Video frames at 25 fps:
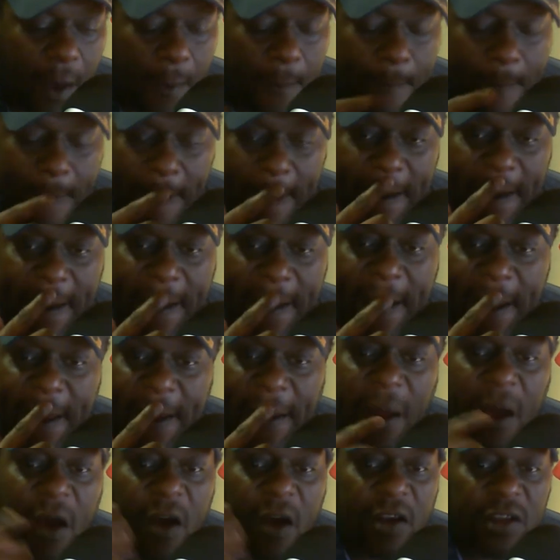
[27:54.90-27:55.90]
It
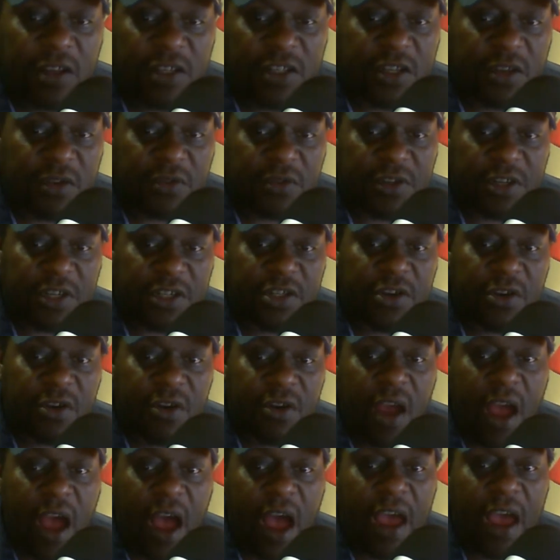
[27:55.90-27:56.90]
could also
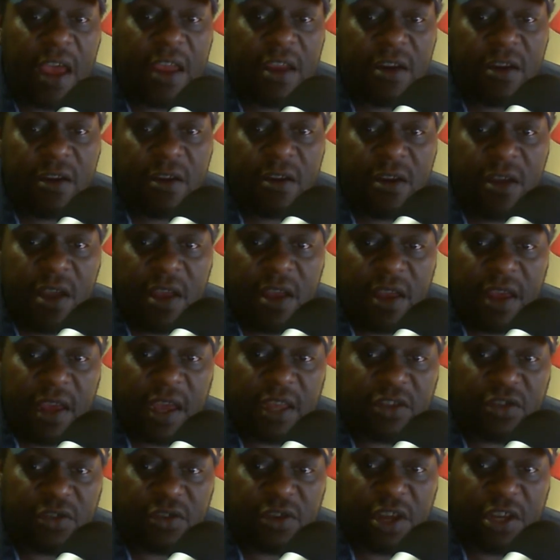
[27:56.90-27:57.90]
deter higher
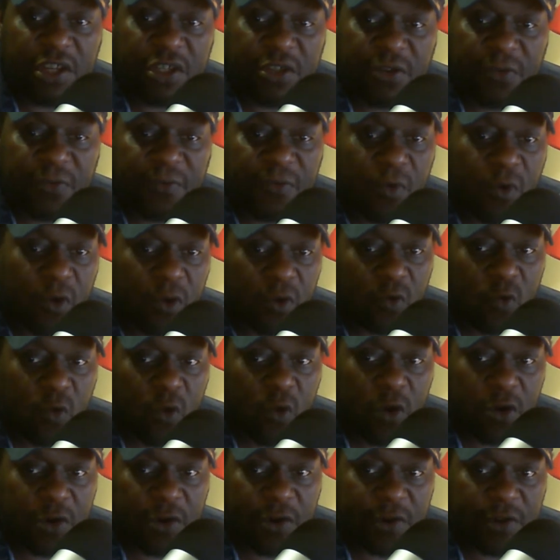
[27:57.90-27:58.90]
education foreign
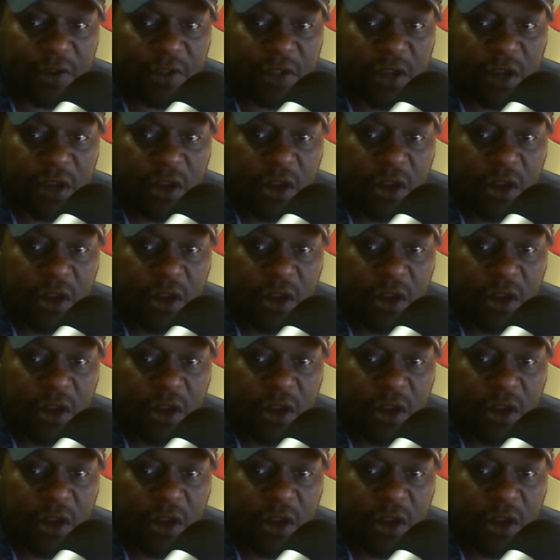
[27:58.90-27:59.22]
workers